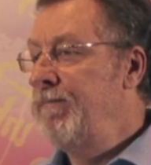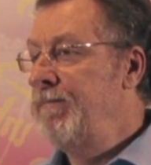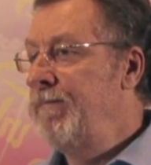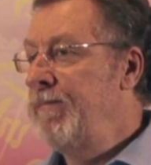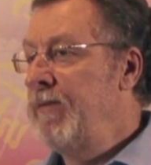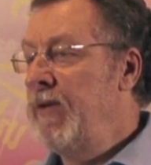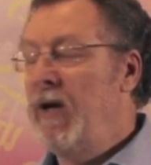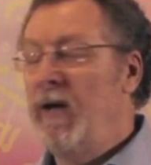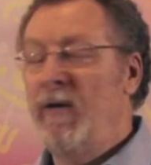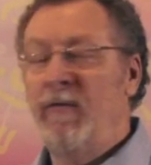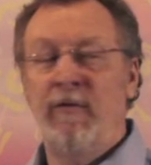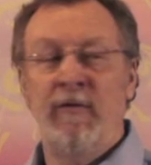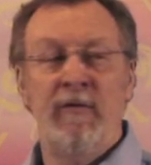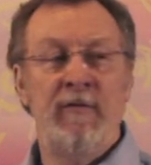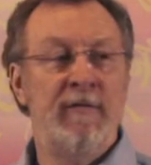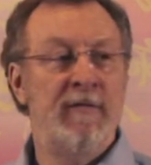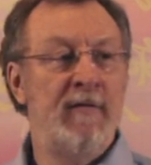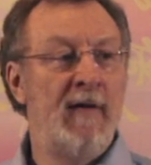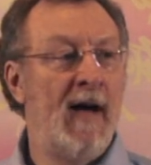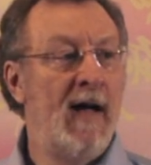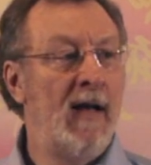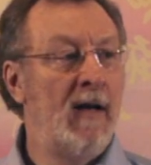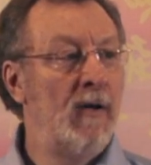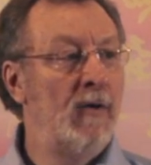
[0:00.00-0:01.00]
Now, if you
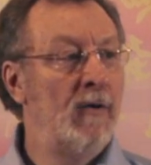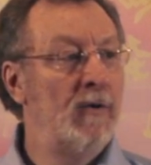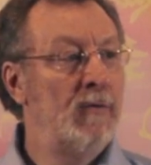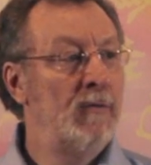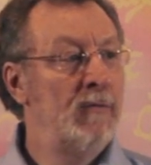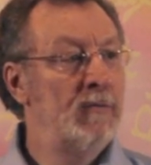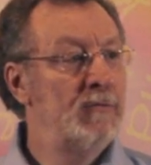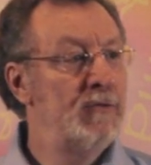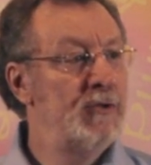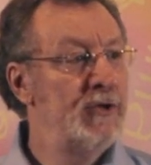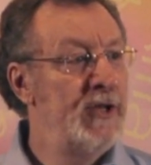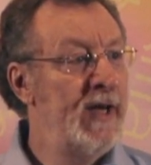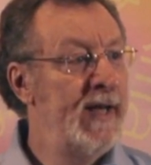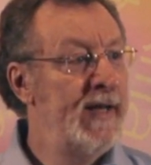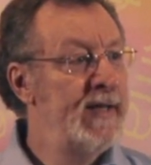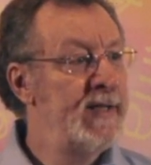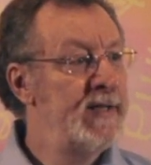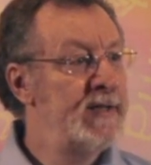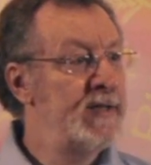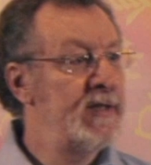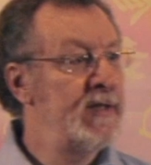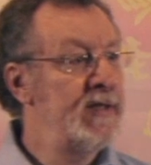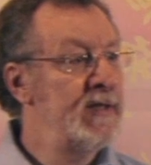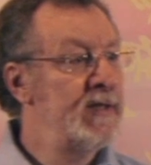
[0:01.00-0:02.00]
follow
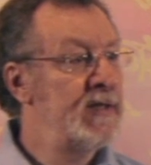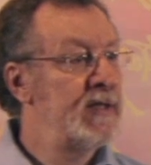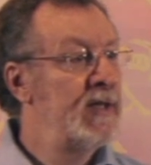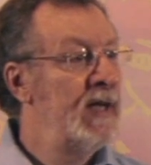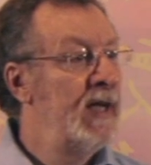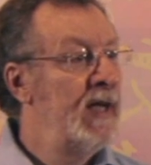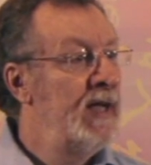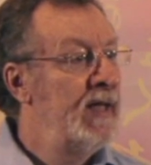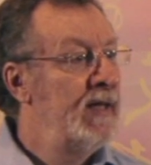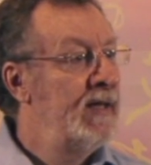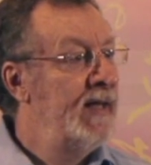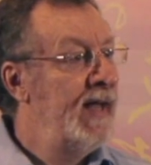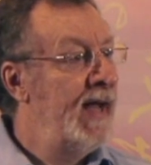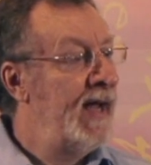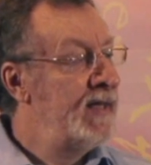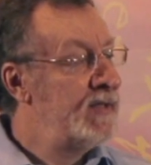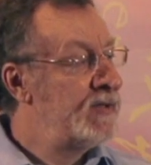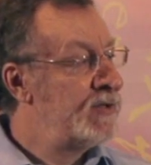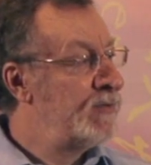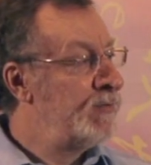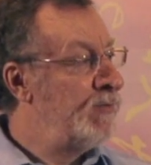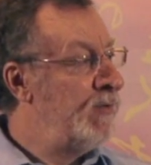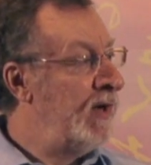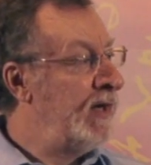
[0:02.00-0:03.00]
Genesis,
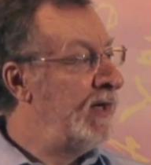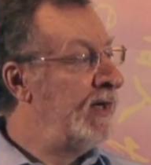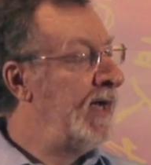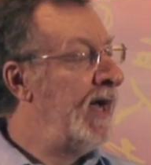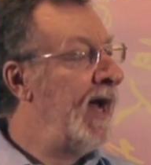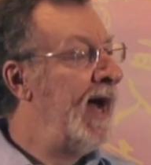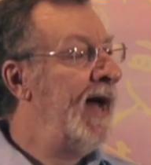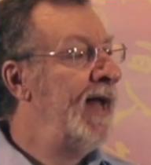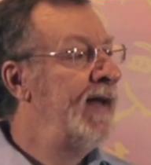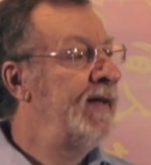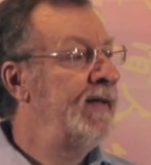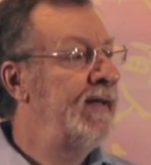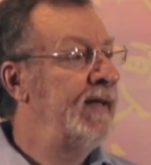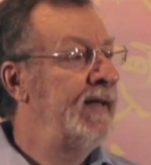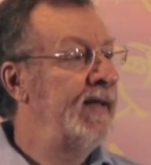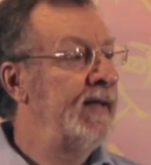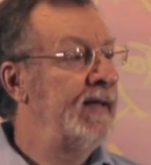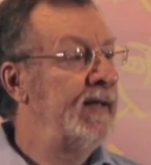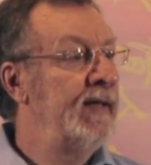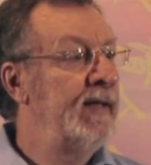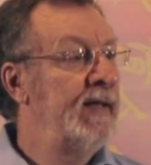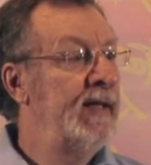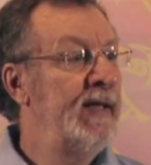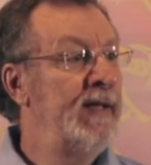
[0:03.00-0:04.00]
that's what God did.
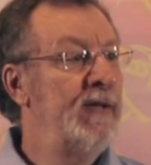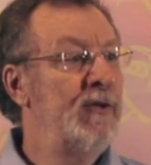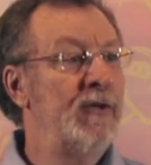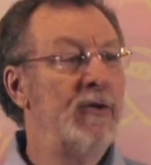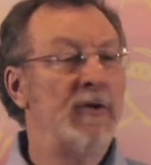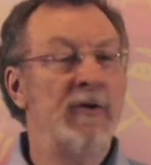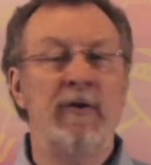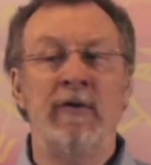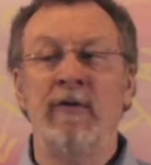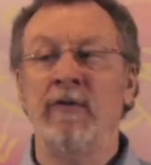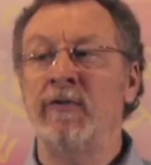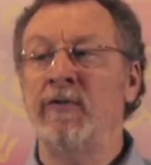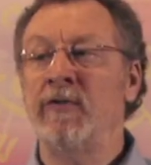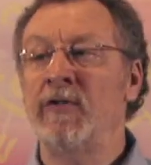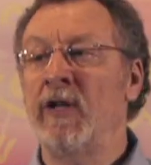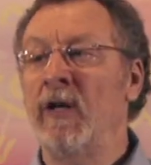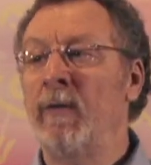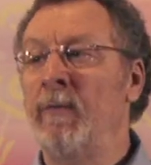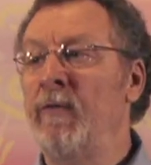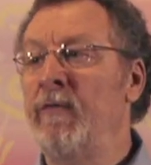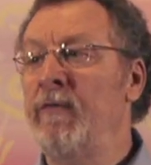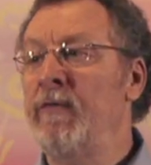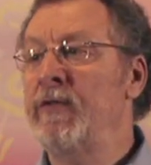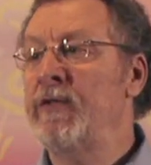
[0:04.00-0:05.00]
He turned
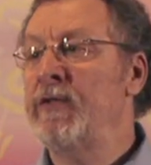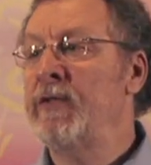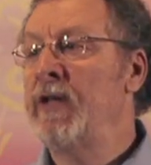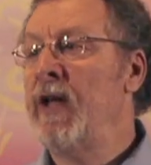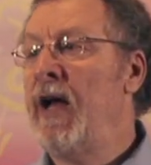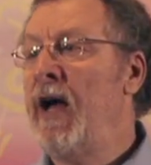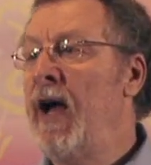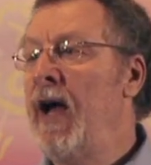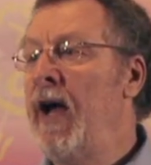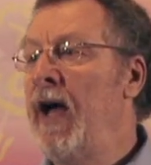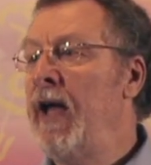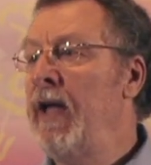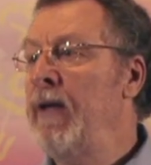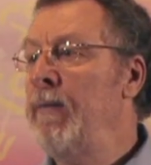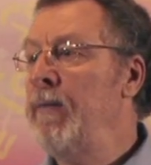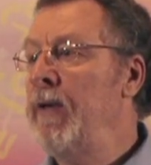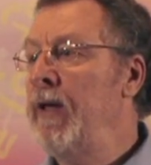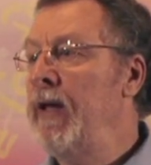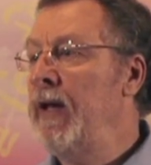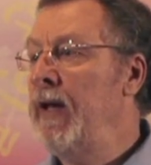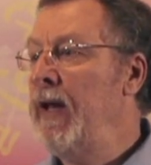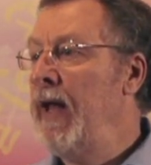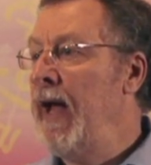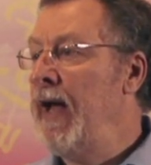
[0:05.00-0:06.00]
some of his time
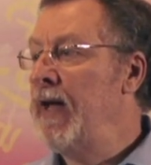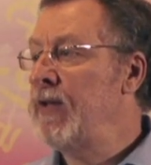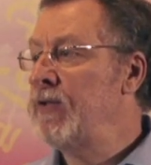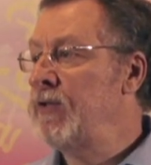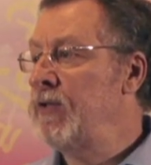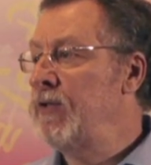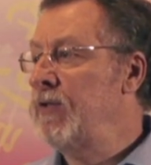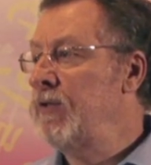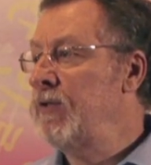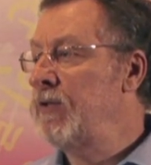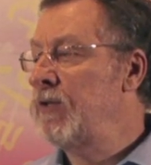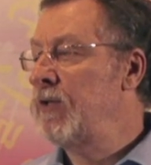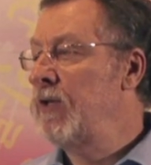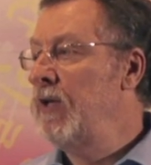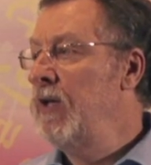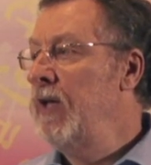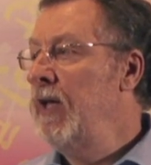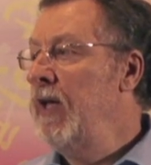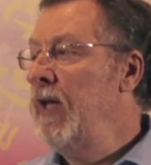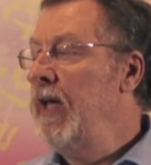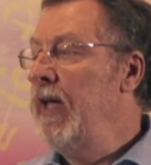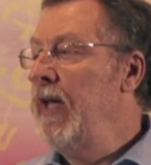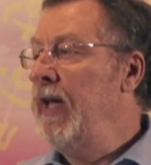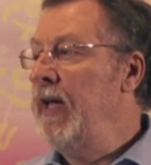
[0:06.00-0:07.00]
and essence
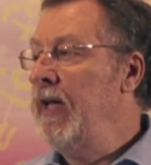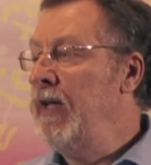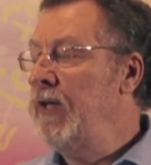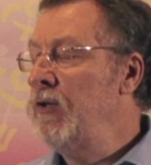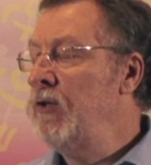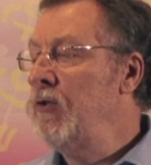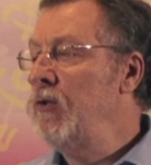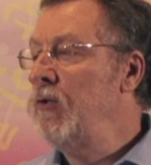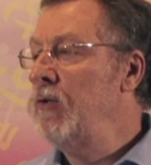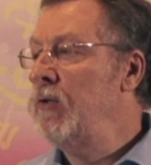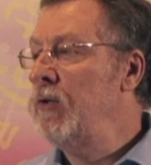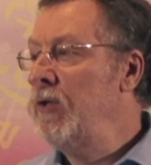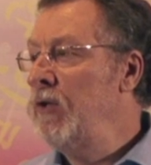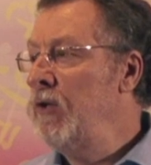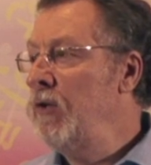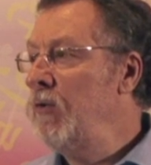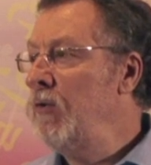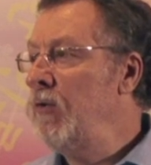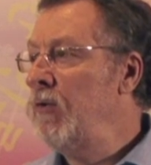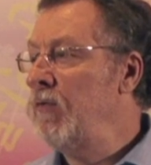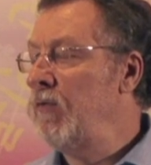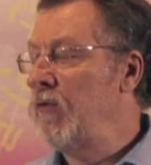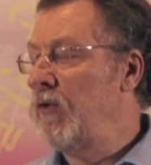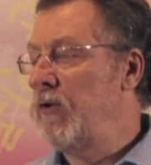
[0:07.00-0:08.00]
into a
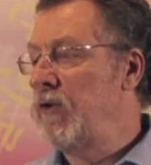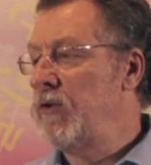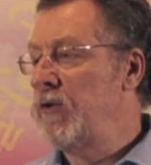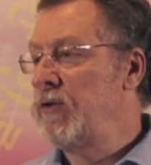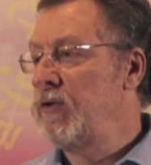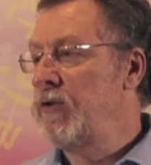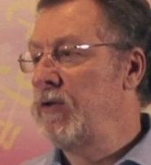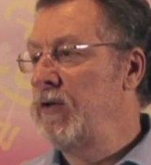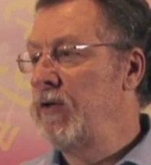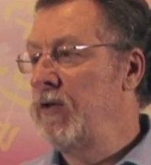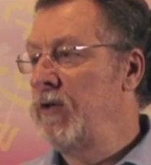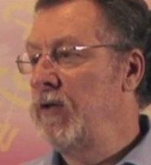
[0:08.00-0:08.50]
universe.